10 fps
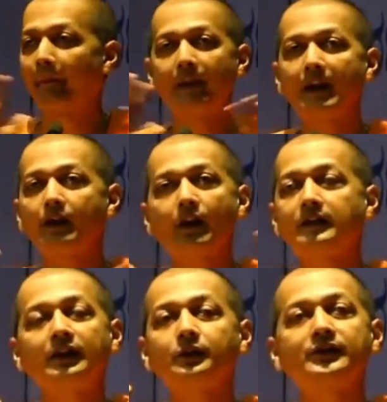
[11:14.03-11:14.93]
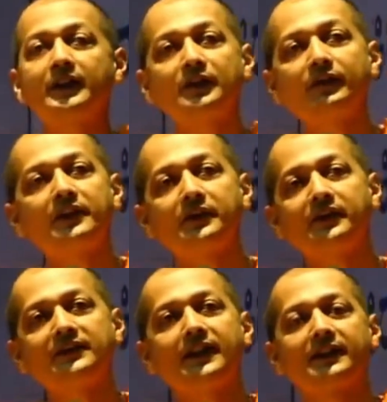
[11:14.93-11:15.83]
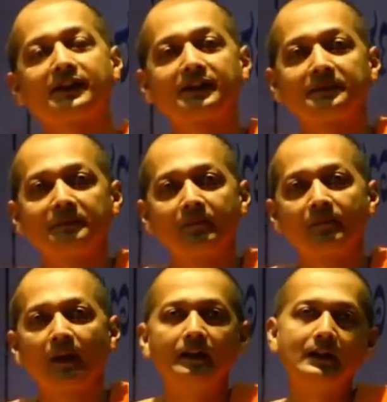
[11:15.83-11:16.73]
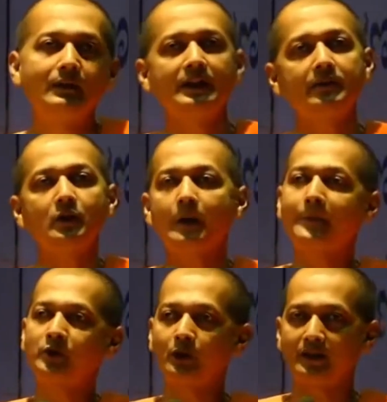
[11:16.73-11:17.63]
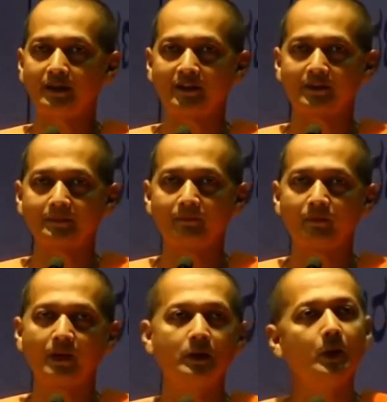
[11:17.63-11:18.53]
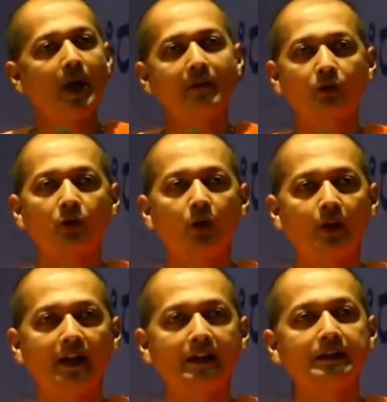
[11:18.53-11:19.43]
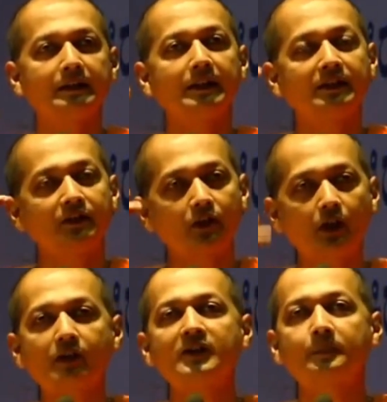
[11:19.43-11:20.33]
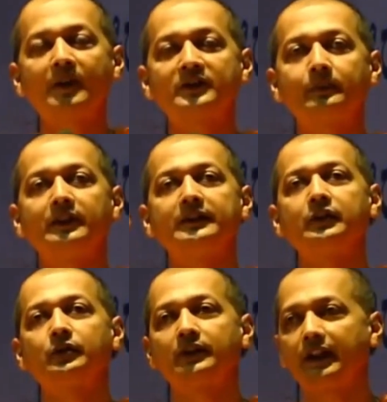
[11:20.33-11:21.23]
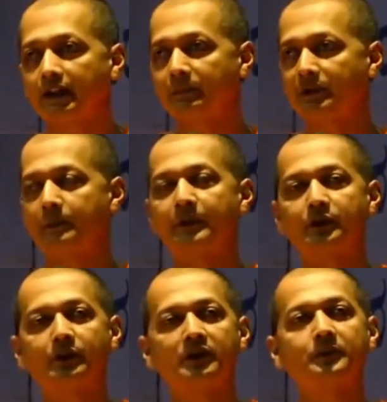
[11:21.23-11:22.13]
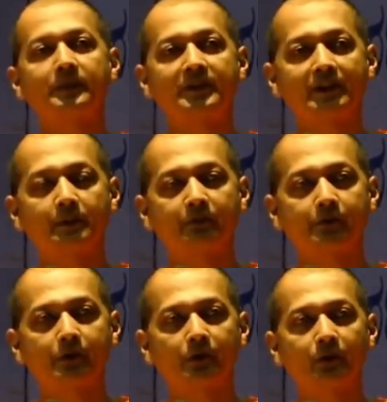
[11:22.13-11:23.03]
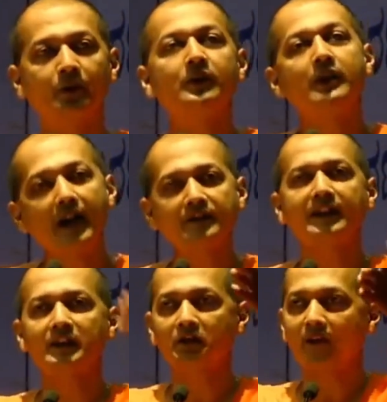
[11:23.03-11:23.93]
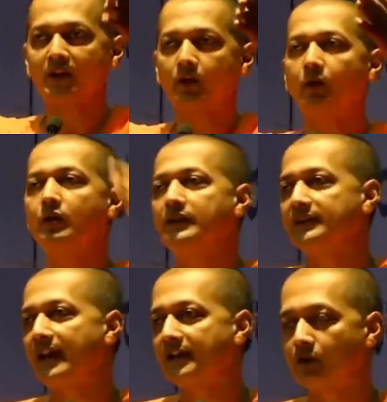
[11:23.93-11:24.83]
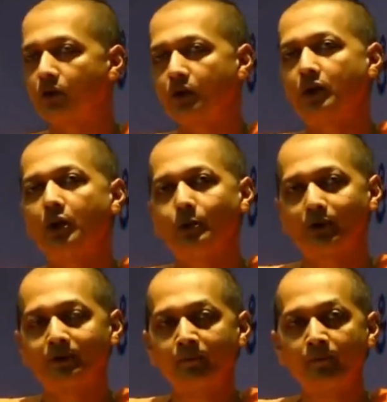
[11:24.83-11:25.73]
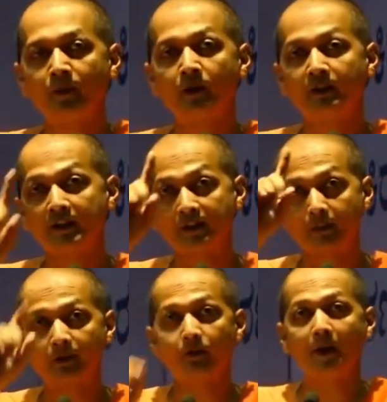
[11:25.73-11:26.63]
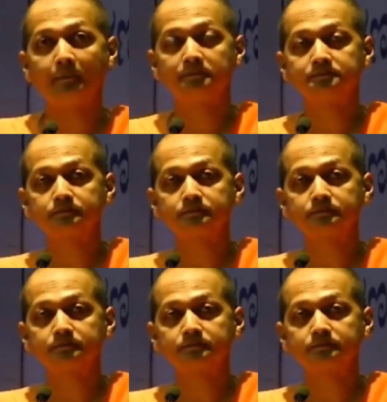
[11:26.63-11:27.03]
They are not here to satisfy your desires. They will give you opportunities. You have to go ahead. It is your responsibility to take up the opportunities present before you and satisfy your own desires, your own goals. That's number one.